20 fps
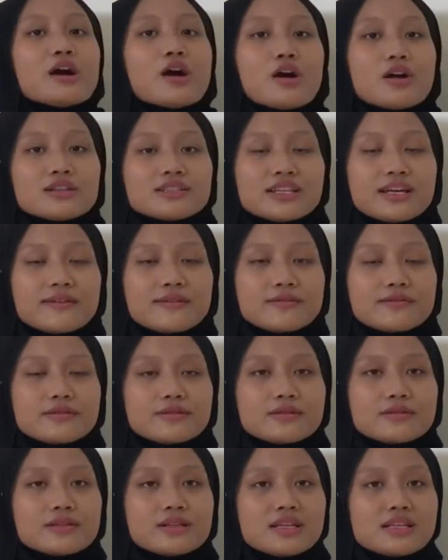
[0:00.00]
Ojan
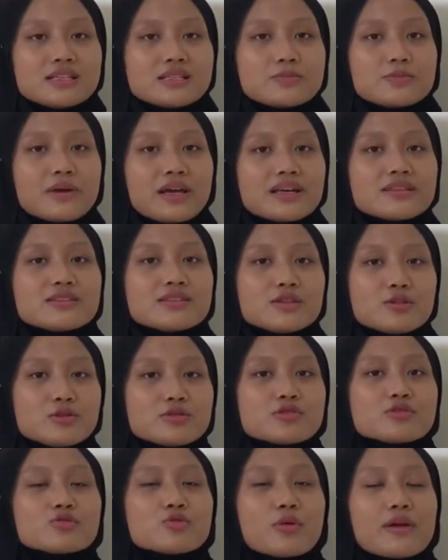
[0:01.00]
is best
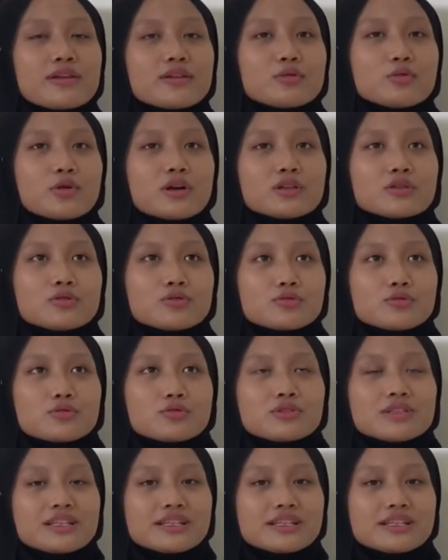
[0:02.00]
used when you want to